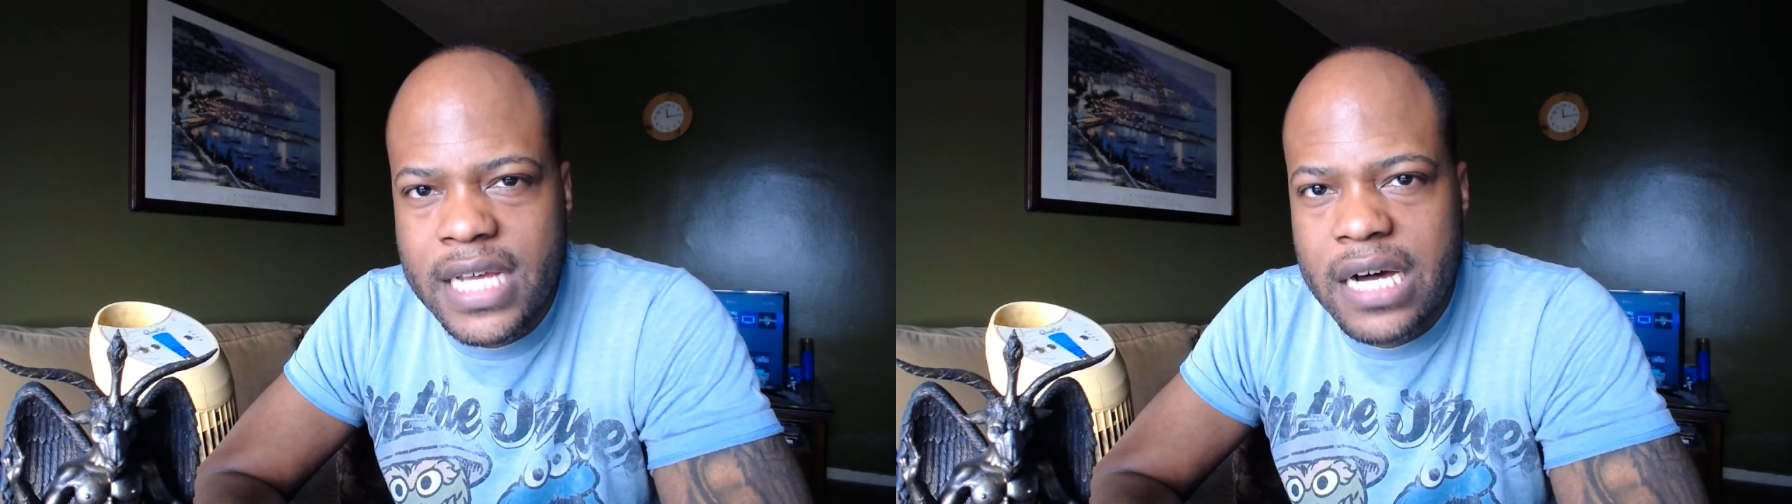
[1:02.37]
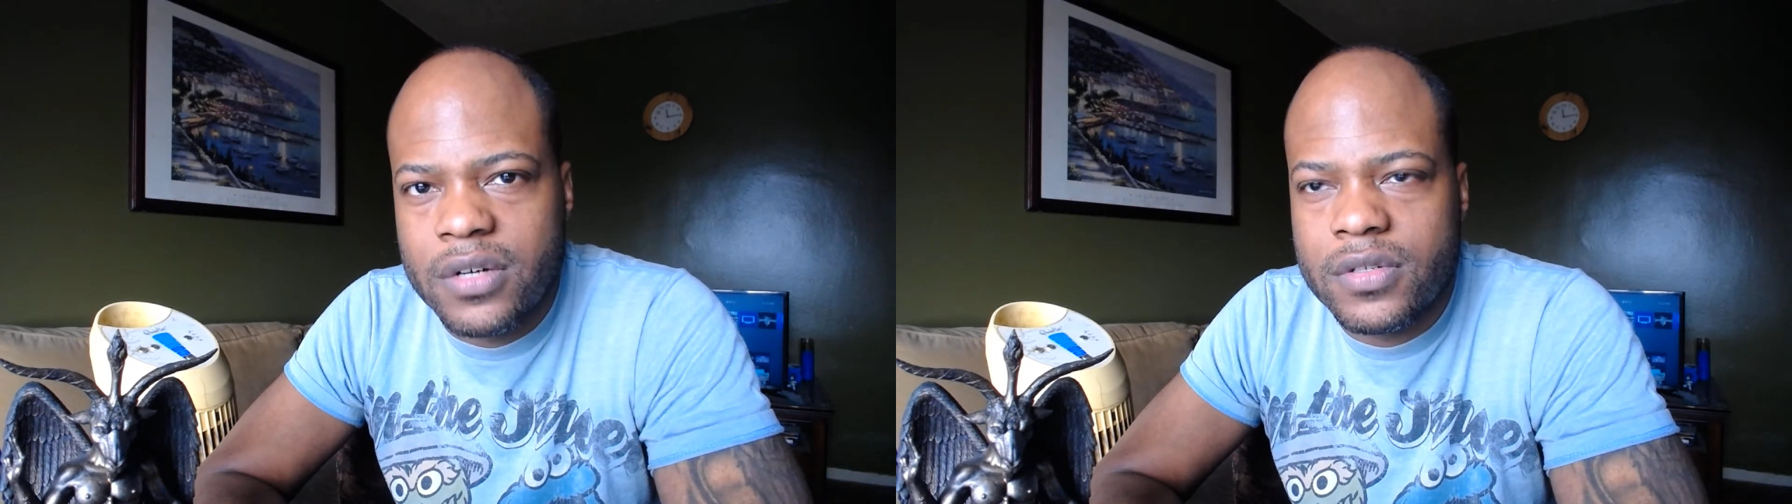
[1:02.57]

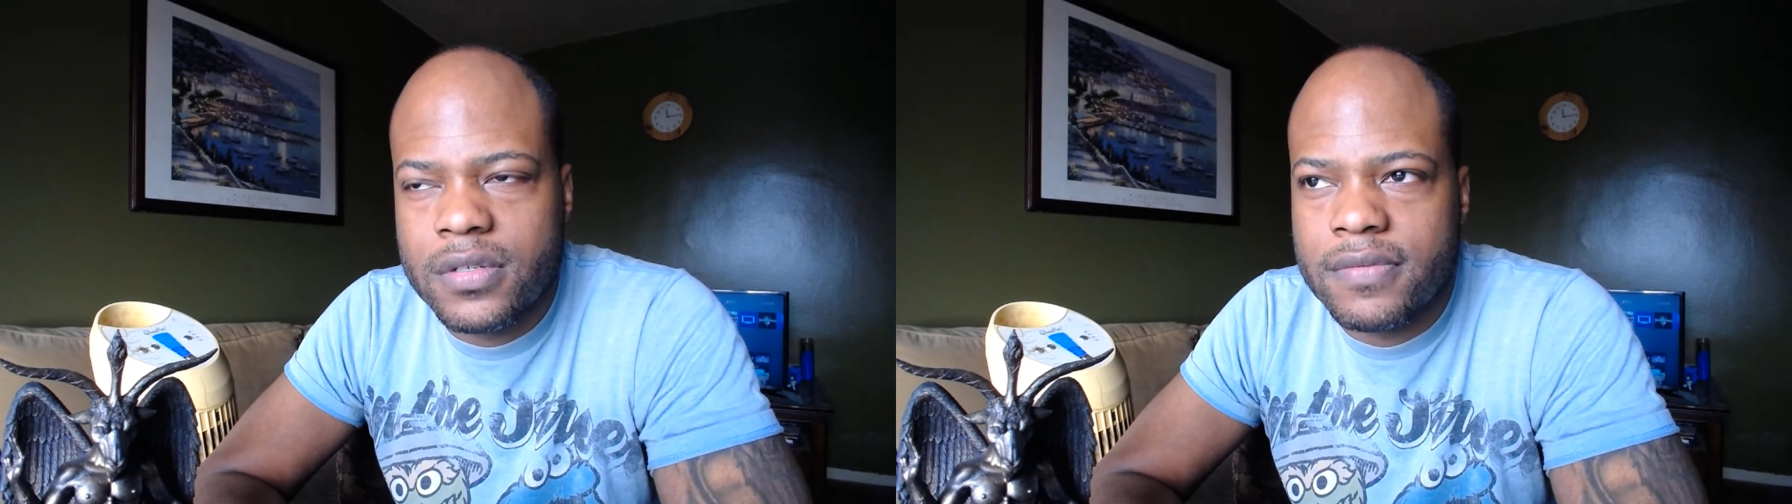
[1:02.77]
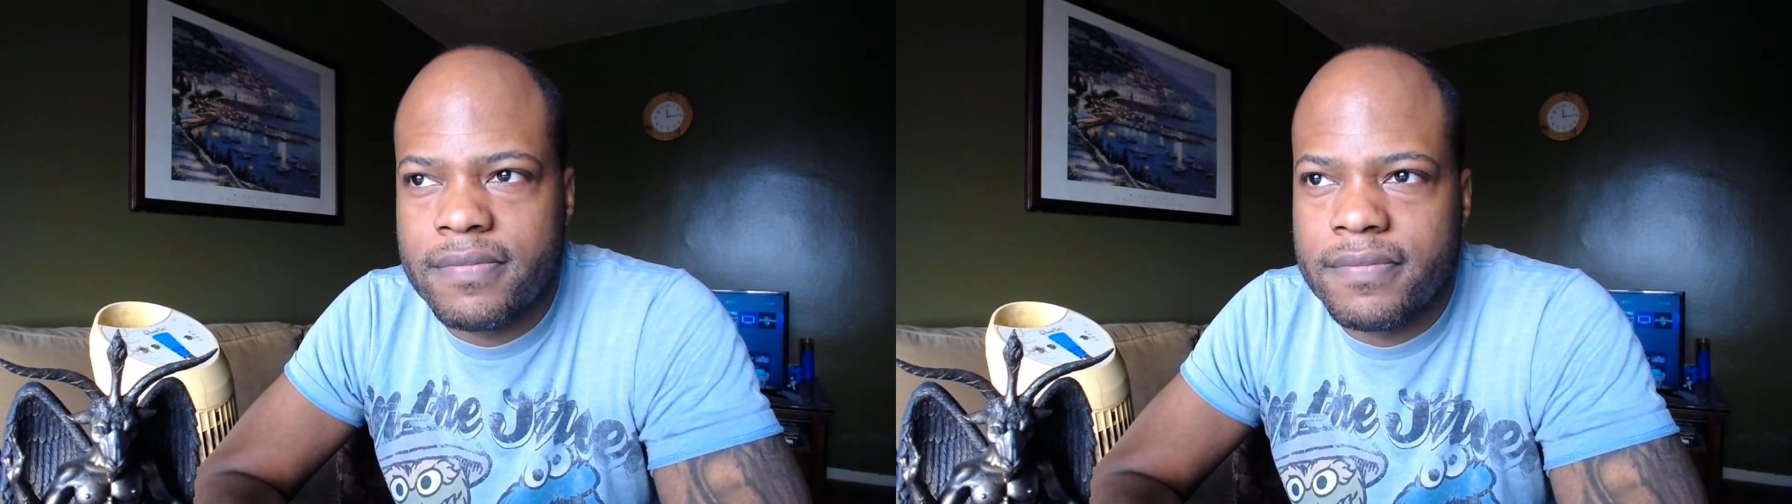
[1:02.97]
out
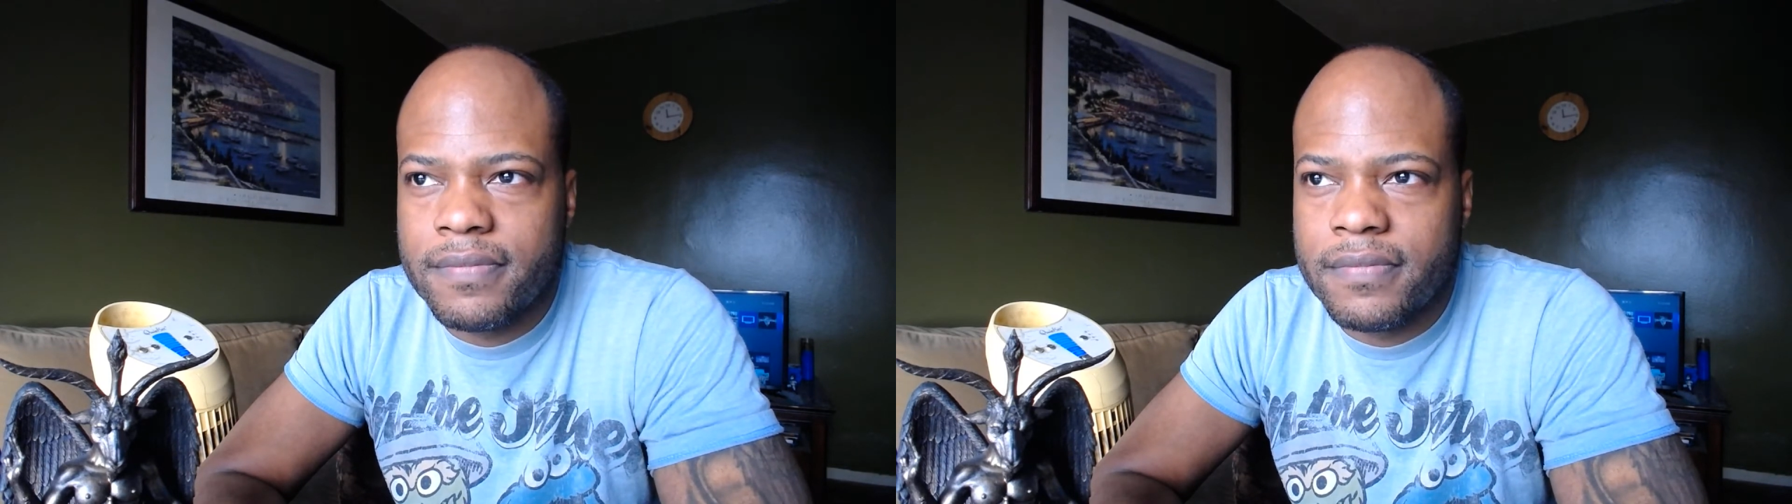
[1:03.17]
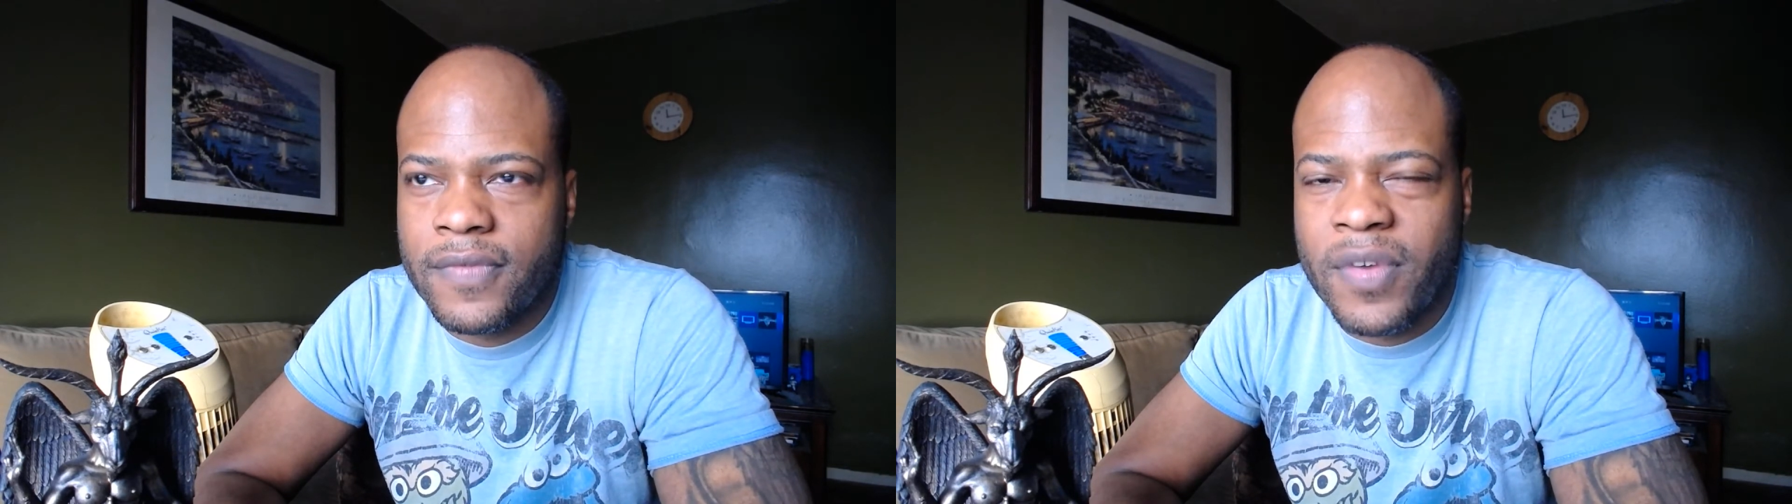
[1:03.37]

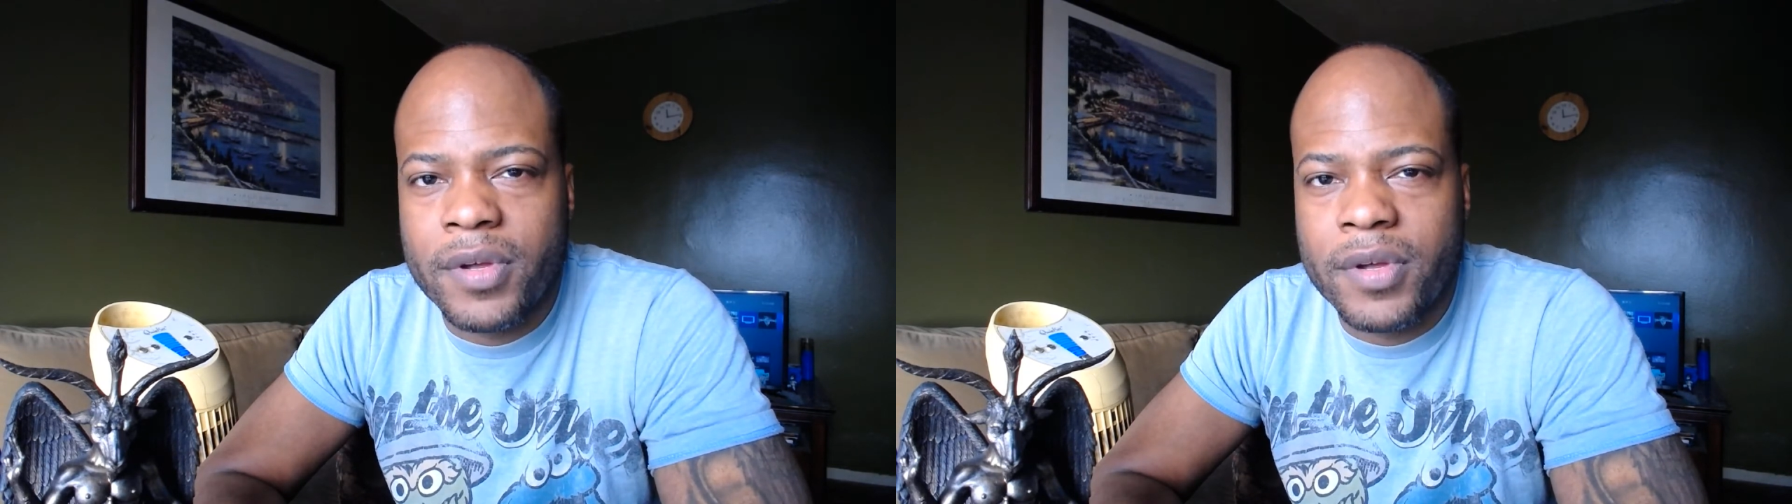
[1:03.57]
from the